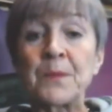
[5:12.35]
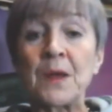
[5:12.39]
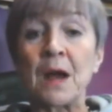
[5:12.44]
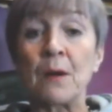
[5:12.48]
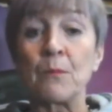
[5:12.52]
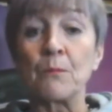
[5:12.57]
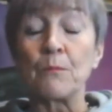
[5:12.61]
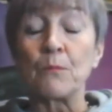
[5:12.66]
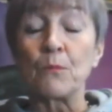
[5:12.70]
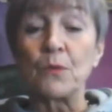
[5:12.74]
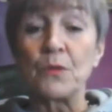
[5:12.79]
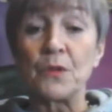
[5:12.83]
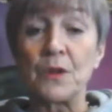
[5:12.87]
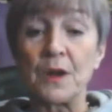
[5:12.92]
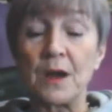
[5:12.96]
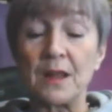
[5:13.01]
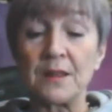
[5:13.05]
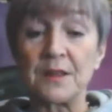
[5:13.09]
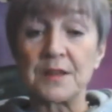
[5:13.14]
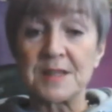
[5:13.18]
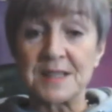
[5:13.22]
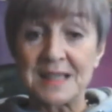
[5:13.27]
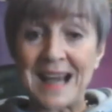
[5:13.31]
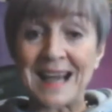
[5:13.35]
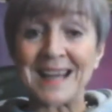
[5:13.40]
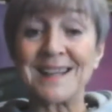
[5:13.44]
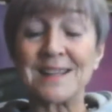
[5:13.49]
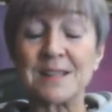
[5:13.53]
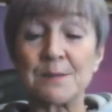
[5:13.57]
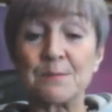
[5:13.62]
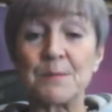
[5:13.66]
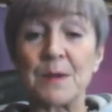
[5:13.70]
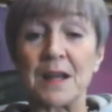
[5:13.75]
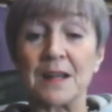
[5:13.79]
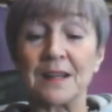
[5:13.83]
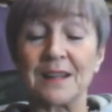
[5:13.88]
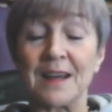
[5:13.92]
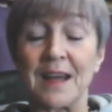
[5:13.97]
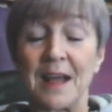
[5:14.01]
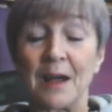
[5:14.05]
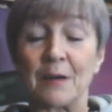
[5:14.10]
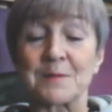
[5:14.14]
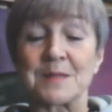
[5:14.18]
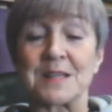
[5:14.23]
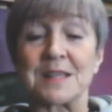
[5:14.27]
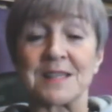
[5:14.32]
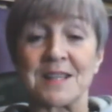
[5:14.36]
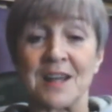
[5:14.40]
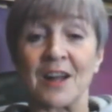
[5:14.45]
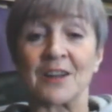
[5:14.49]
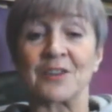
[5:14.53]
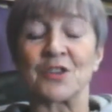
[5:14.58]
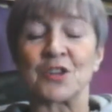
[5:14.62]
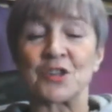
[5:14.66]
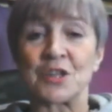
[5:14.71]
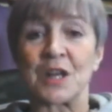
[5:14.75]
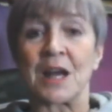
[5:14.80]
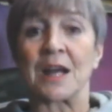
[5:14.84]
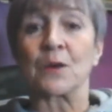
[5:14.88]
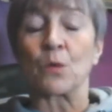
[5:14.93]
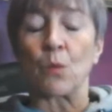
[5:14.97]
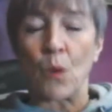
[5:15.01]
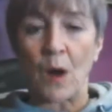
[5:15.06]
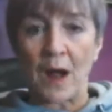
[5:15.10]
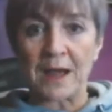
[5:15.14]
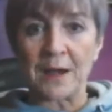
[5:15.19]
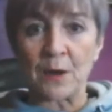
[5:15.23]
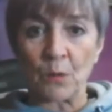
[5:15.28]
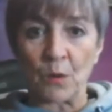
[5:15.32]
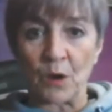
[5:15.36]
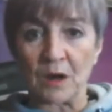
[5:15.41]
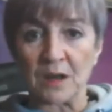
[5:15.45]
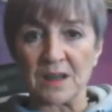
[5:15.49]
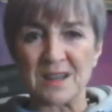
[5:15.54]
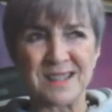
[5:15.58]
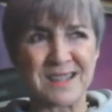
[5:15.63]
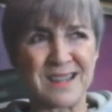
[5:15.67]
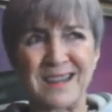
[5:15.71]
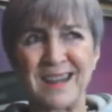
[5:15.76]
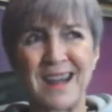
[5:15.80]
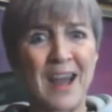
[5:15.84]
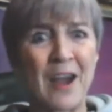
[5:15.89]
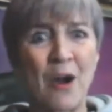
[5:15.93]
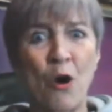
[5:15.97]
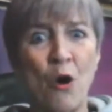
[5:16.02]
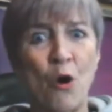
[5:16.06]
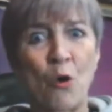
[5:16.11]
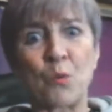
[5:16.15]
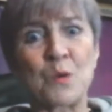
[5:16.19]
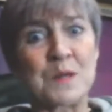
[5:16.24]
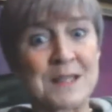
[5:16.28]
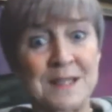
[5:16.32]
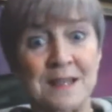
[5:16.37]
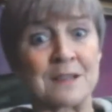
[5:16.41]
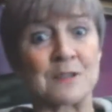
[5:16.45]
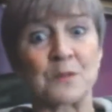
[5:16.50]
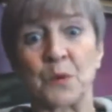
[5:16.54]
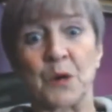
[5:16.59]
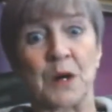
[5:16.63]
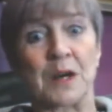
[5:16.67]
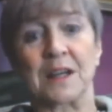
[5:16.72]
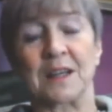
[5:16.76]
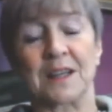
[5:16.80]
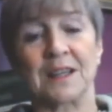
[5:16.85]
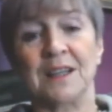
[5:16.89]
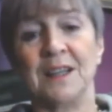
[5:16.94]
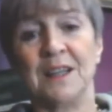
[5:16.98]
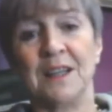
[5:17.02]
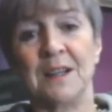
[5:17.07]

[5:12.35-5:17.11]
And the science helps us to understand why it works. It always did work.